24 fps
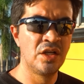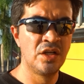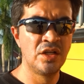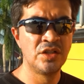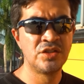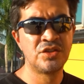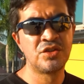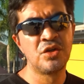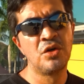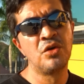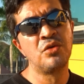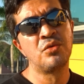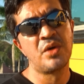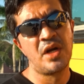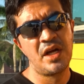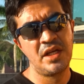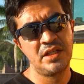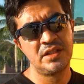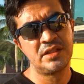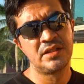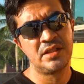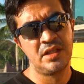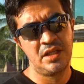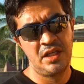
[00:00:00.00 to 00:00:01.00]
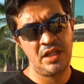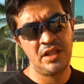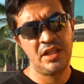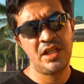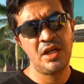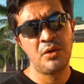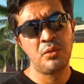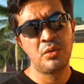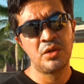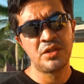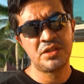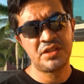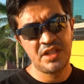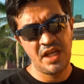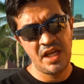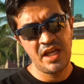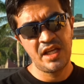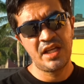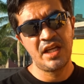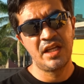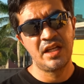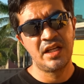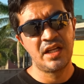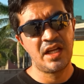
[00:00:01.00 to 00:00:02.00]
sunrise, and they were
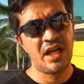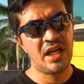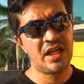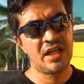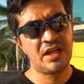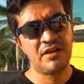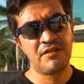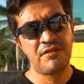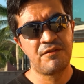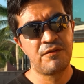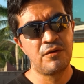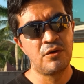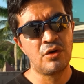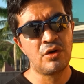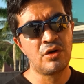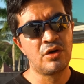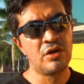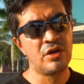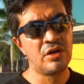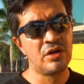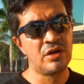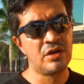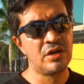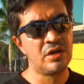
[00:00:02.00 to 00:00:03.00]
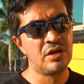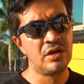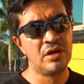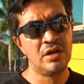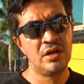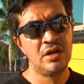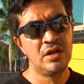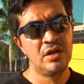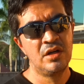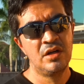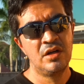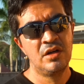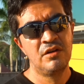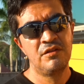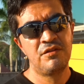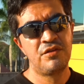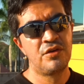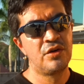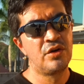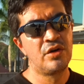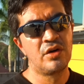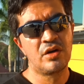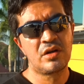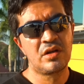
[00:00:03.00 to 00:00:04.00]
taken like at 4
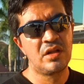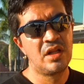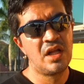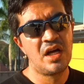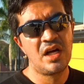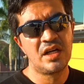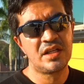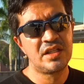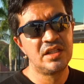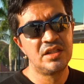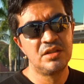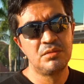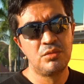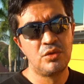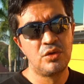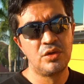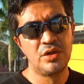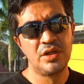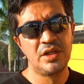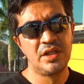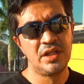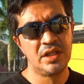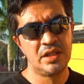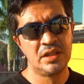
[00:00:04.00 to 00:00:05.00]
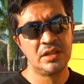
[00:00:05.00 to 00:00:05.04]
o'clock in the morning.